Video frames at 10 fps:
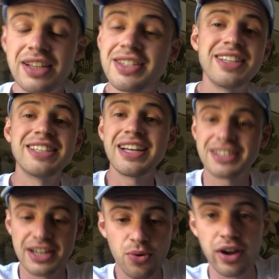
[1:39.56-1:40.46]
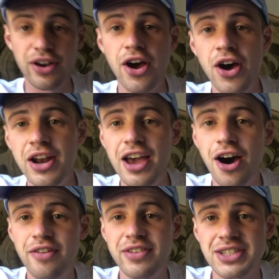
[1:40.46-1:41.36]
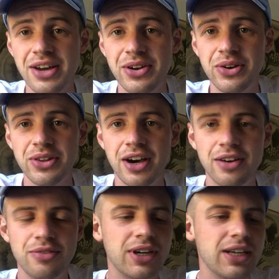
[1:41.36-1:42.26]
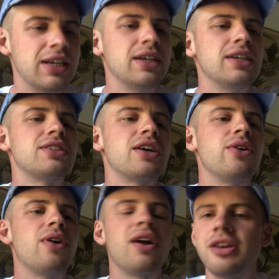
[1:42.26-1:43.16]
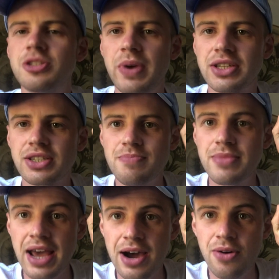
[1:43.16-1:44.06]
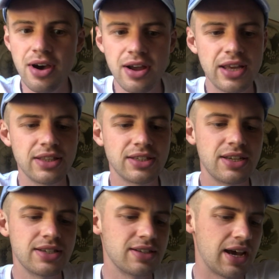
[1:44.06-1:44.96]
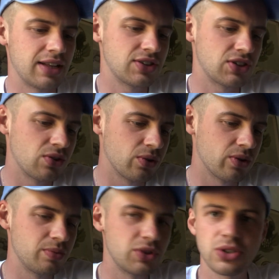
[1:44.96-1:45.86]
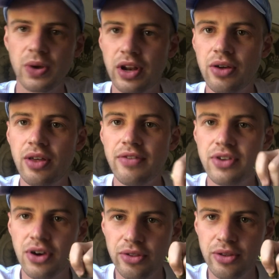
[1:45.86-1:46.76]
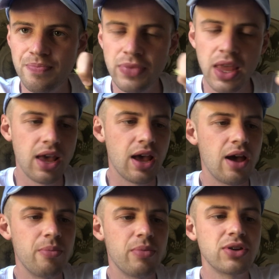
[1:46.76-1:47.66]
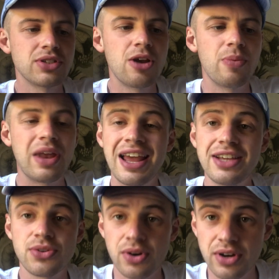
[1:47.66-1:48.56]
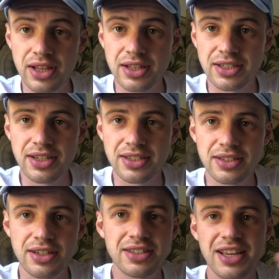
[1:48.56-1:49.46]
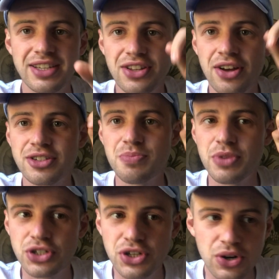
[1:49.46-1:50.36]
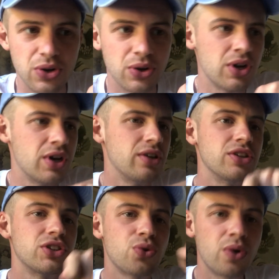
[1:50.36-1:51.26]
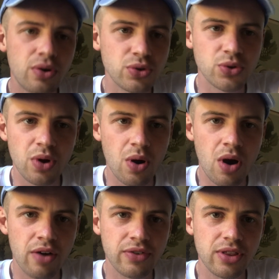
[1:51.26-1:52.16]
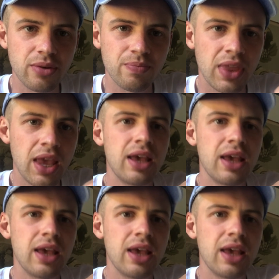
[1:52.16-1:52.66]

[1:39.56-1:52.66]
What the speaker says: So this is actually quite an early harvest down here on the Isle of Wight. So I like to pick some now, early in the season, and store them just so I know that I've got them. Because a little bit later on in the season, as they start to mature, the squirrels will go after them.